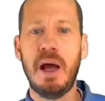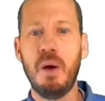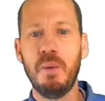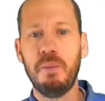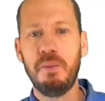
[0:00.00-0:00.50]

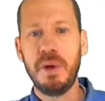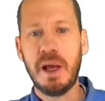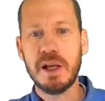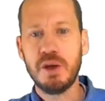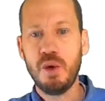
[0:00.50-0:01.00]
now
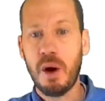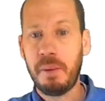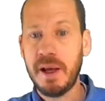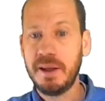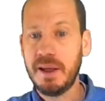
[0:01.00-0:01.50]
because you are
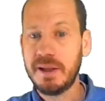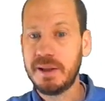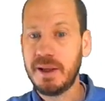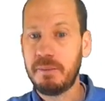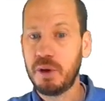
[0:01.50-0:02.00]
applying this
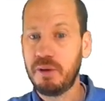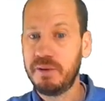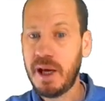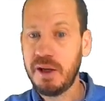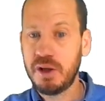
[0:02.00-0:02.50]
the amount
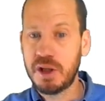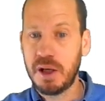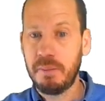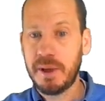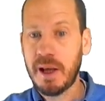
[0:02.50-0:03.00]
of
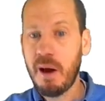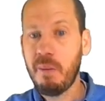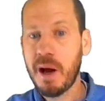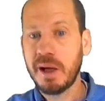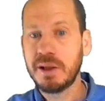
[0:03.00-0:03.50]
nitrogen but how
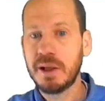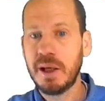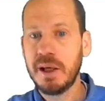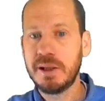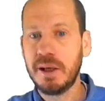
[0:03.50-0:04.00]
much
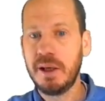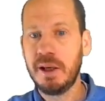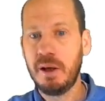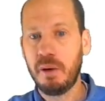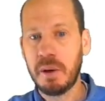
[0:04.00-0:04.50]
is the in
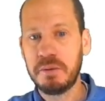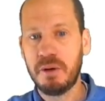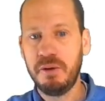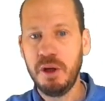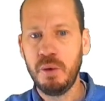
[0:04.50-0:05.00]
kilograms
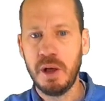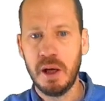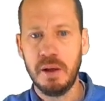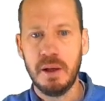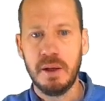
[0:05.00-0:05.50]
of urea